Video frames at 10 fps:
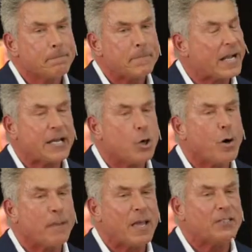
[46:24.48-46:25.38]
I got
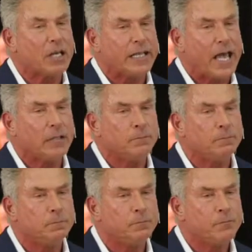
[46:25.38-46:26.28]
no amens on that.
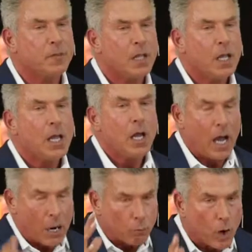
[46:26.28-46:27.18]

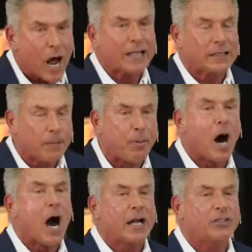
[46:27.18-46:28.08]
I rocked the
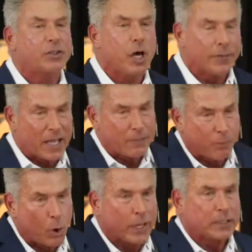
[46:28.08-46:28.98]
box on that
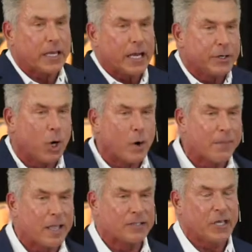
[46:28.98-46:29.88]
point, and I got no
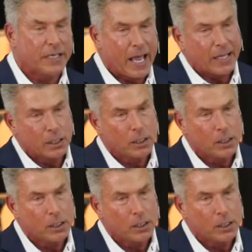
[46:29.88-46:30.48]
amens on that.